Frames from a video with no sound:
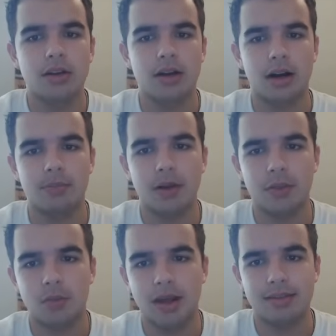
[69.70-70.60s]
talked
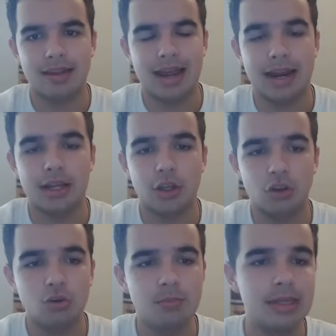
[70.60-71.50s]
about the rest, and had a
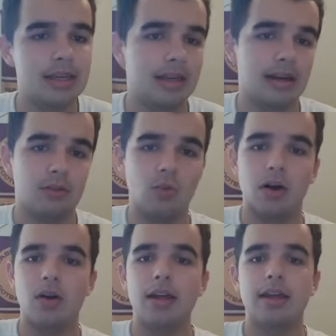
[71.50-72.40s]
QB hit as
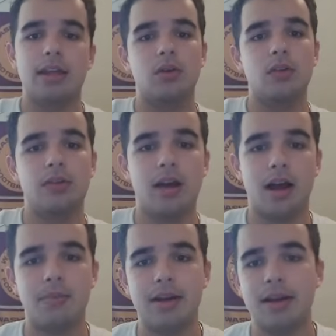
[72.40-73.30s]
well. He was
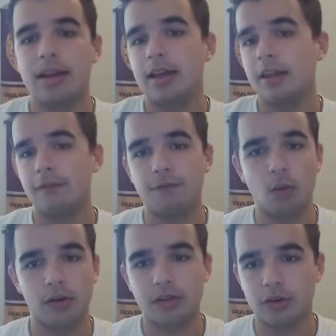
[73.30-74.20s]
dominant. He
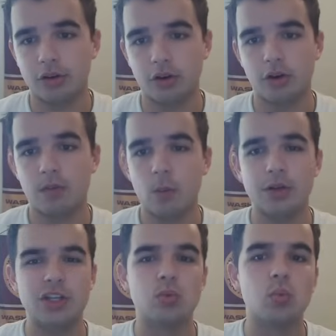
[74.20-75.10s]
forced a turnover,
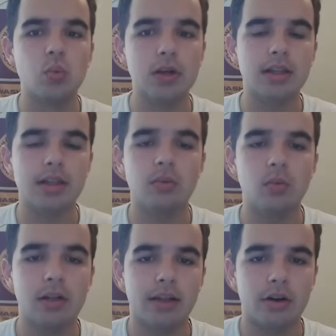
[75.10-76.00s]
which is really,
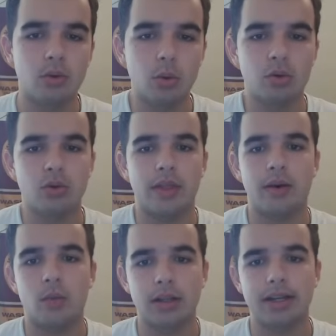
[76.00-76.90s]
really crucial.
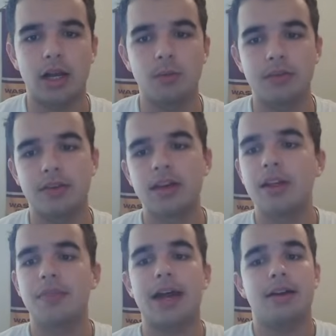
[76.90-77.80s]
That really helped us.
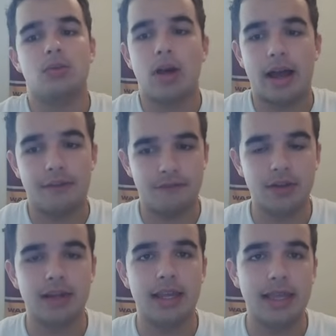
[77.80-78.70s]
That I
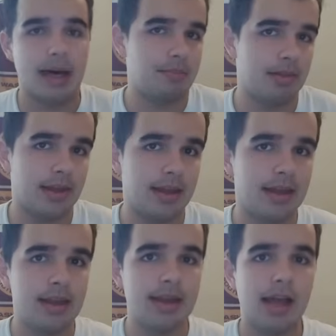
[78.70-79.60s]
feel like that
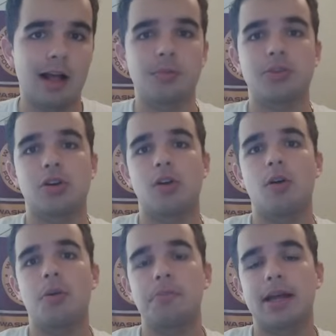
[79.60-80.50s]
play helped turn
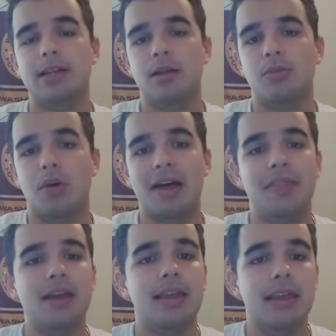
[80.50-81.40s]
the momentum. So I
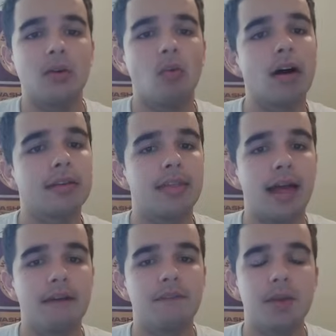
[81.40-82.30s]
think he was the
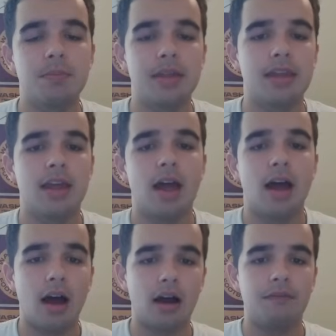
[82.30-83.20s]
MVP
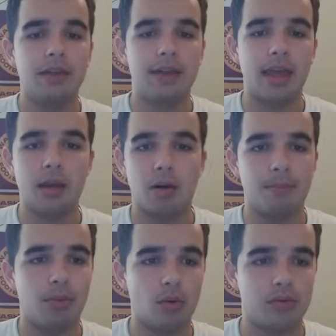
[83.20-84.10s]
of the game
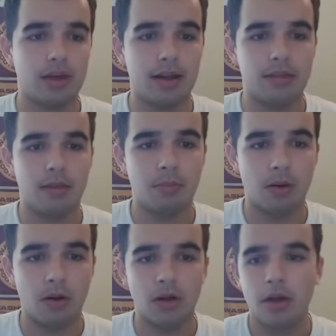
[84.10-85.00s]
on both sides of the
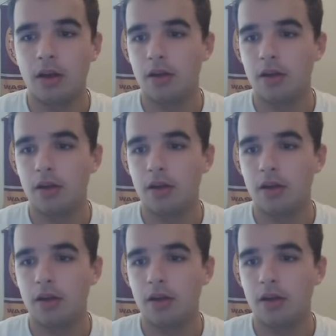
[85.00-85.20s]
ball,